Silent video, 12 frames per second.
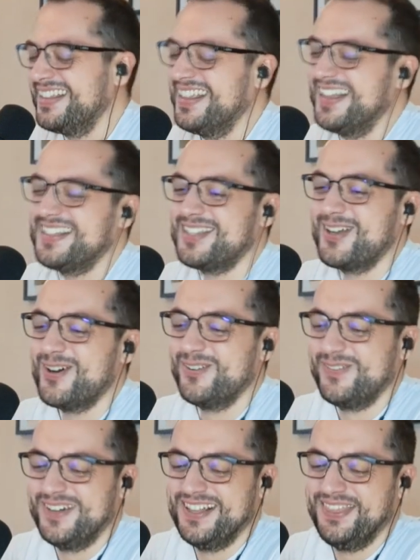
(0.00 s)
That's so
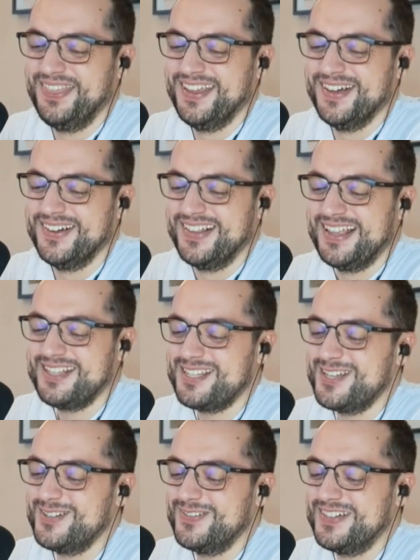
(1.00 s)
fun, though. That's
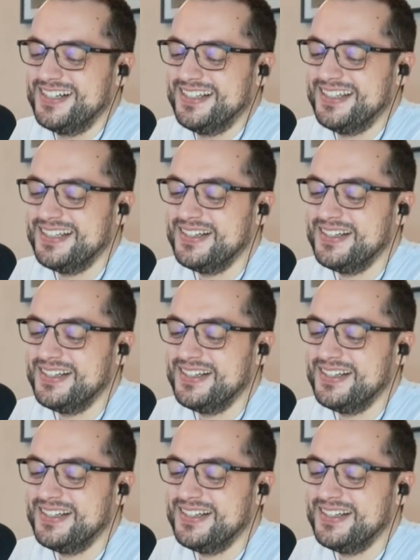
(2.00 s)
so fun.